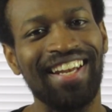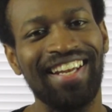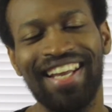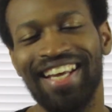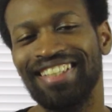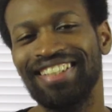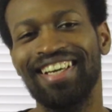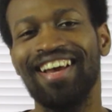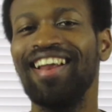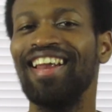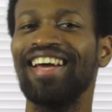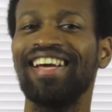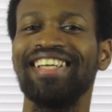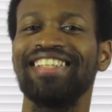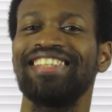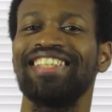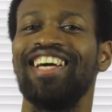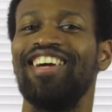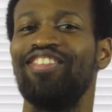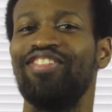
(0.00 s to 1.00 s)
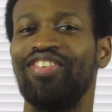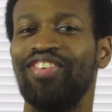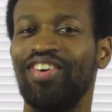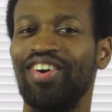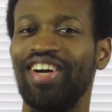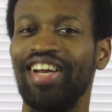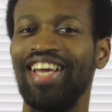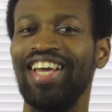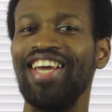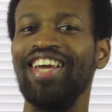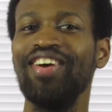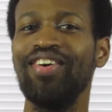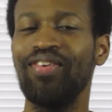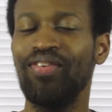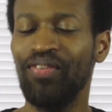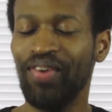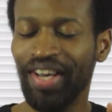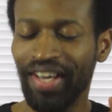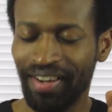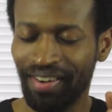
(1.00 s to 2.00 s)
that's all I can say for it.
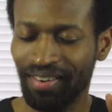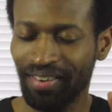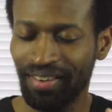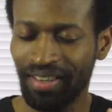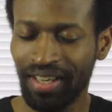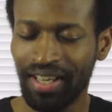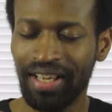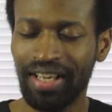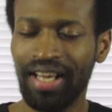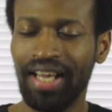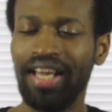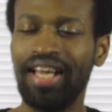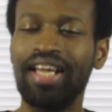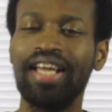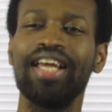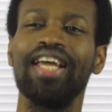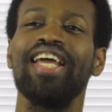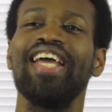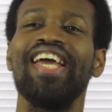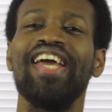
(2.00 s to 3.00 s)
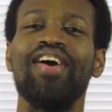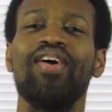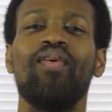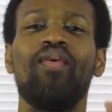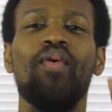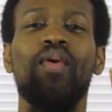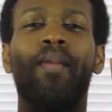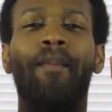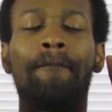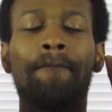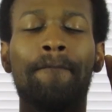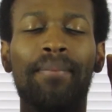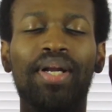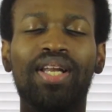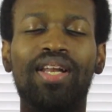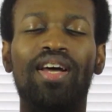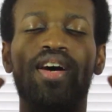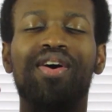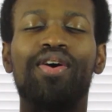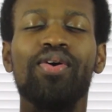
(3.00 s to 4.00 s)
It will, it will
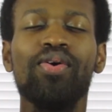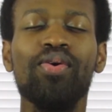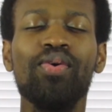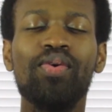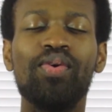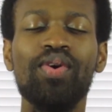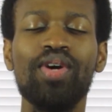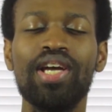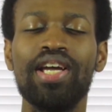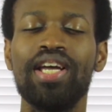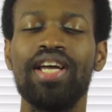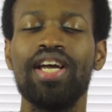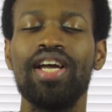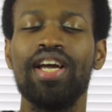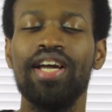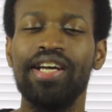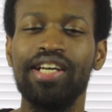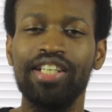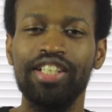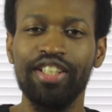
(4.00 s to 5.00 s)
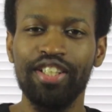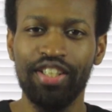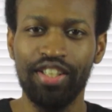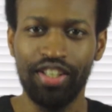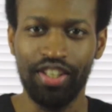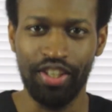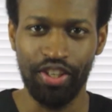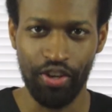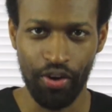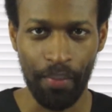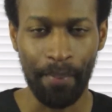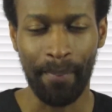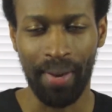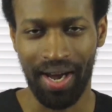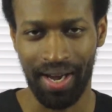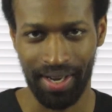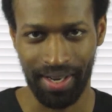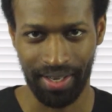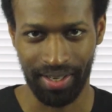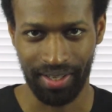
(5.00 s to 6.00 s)
blow your
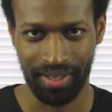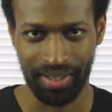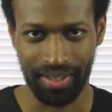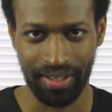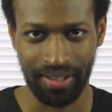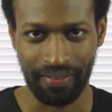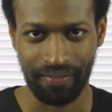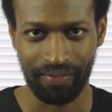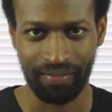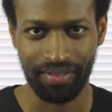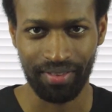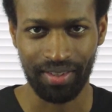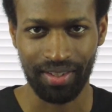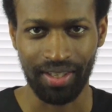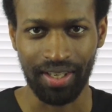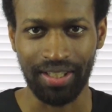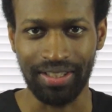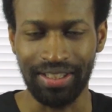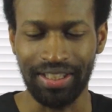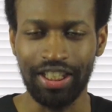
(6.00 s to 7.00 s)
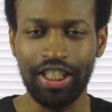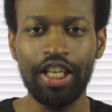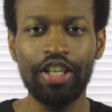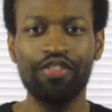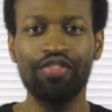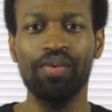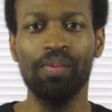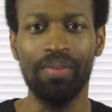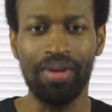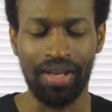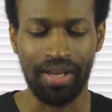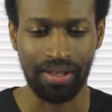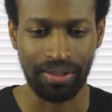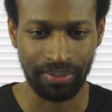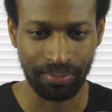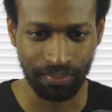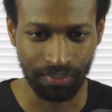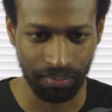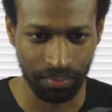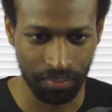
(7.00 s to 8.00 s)
mind, because it did for
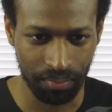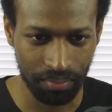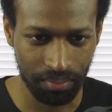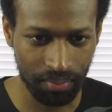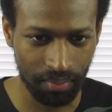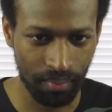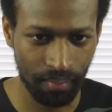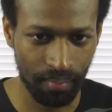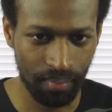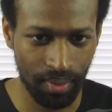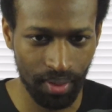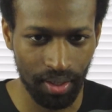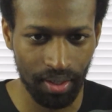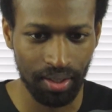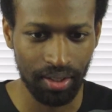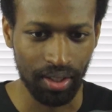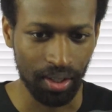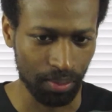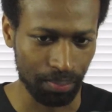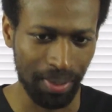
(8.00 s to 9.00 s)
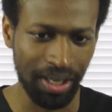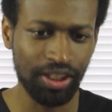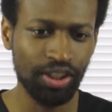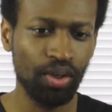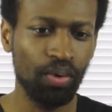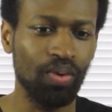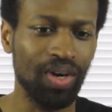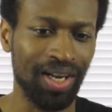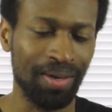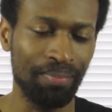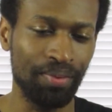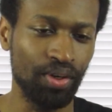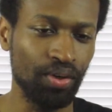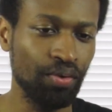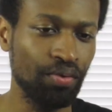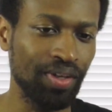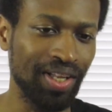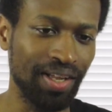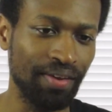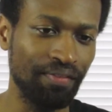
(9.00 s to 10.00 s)
me. Basically, what I'm going
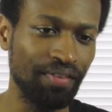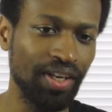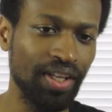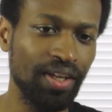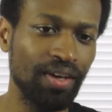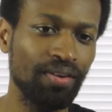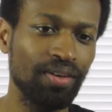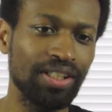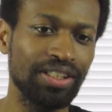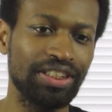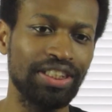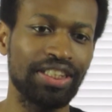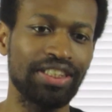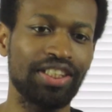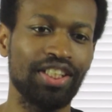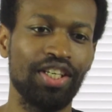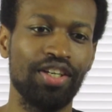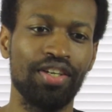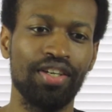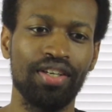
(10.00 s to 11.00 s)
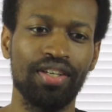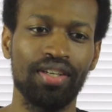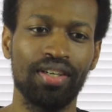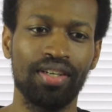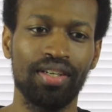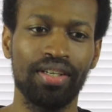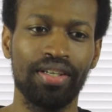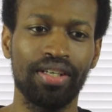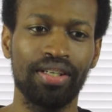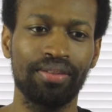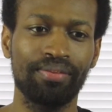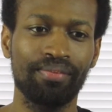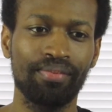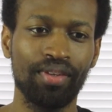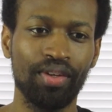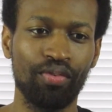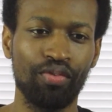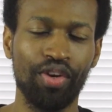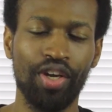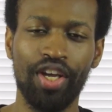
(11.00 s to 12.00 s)
to do for that video is just uh,
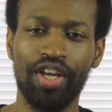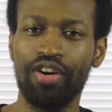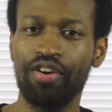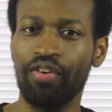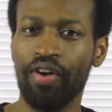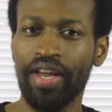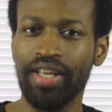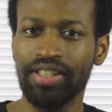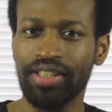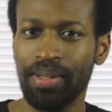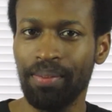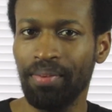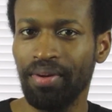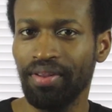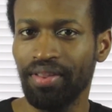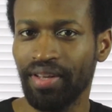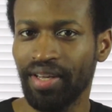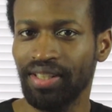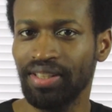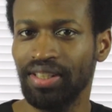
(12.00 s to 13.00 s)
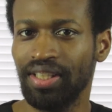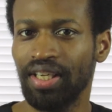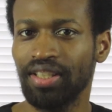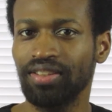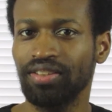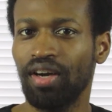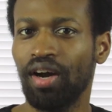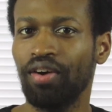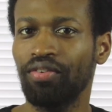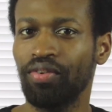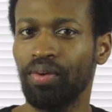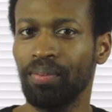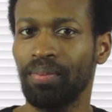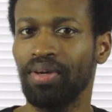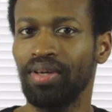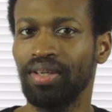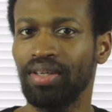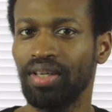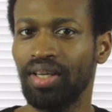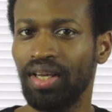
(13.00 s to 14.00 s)
reiterate some of the things that I saw
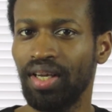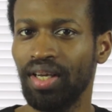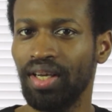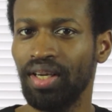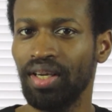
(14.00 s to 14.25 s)
from a,